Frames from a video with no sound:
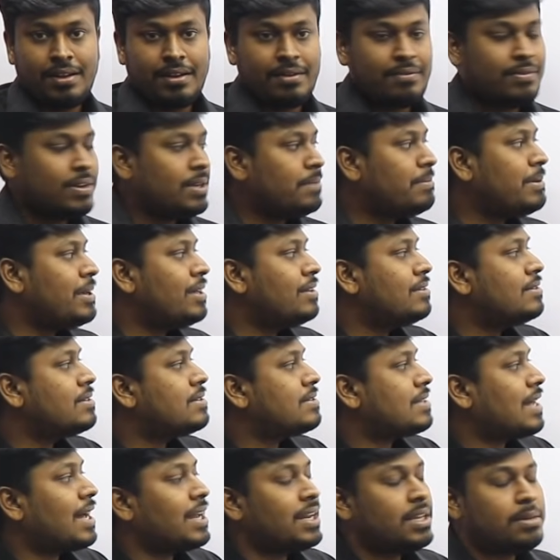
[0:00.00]
will be in
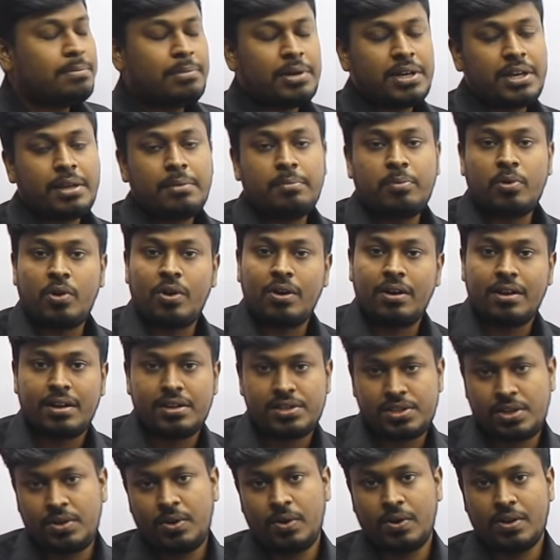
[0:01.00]
this arithmetic
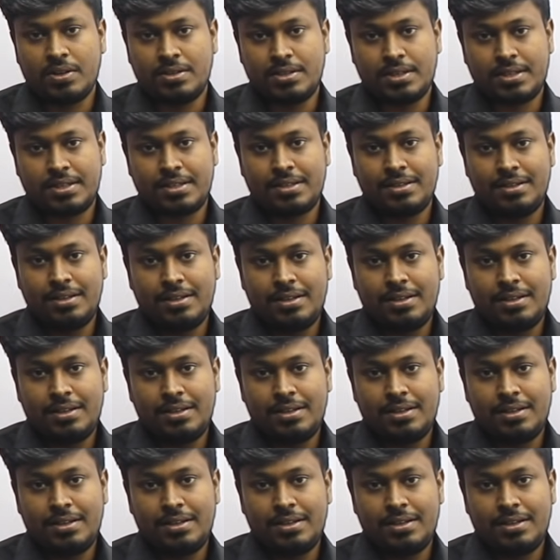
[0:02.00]
progression logic.